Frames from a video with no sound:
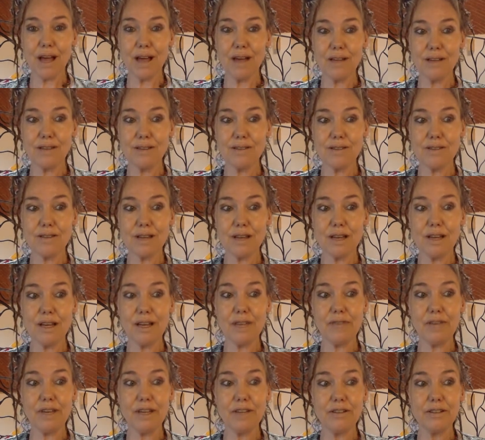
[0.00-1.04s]
and
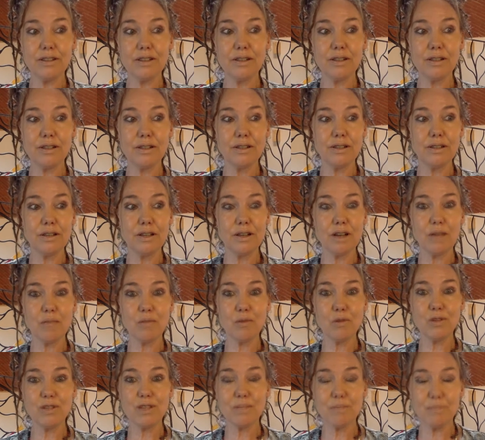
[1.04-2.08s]
living a
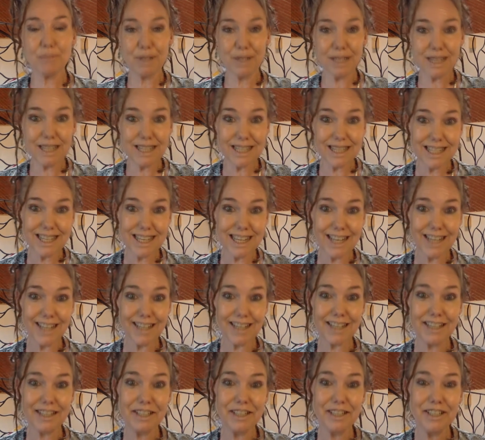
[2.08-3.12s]
more
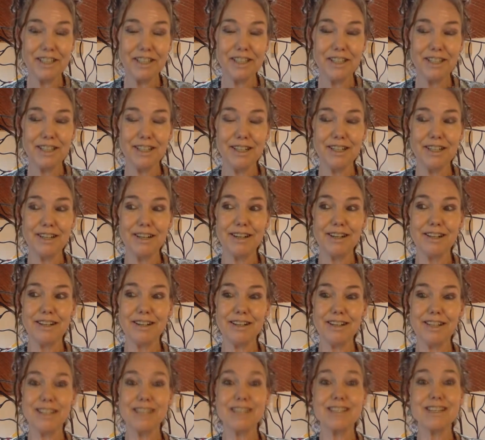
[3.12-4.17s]
simplistic
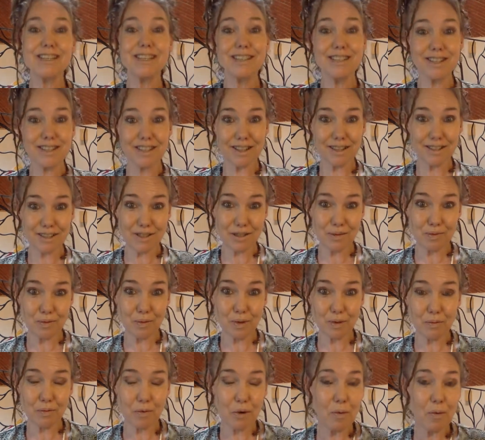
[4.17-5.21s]
existence
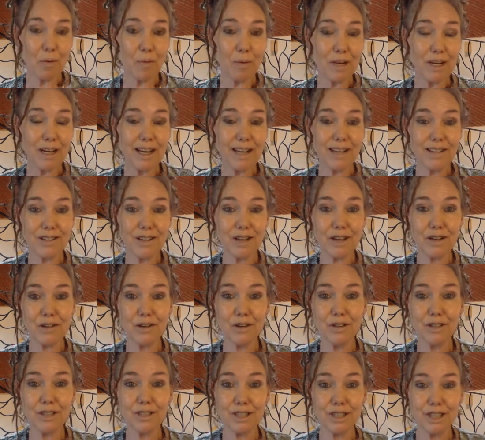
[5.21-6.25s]
with probably less
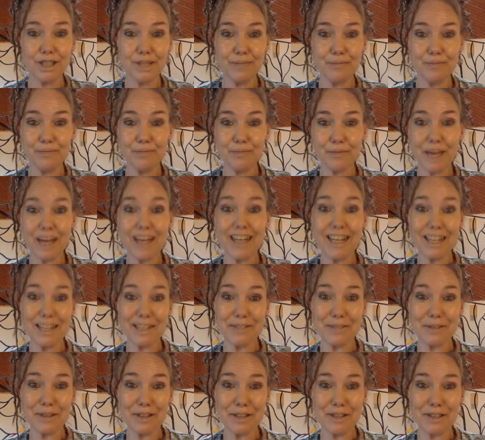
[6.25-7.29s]
technology and
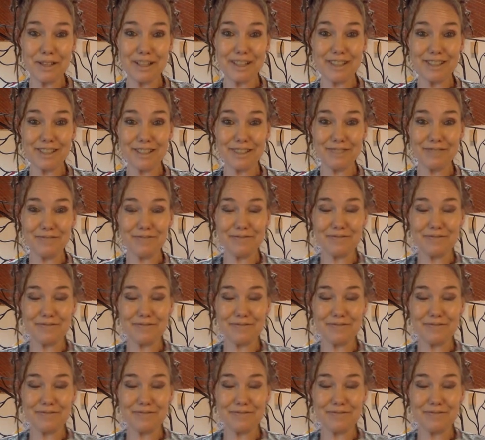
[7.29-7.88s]
less regulation.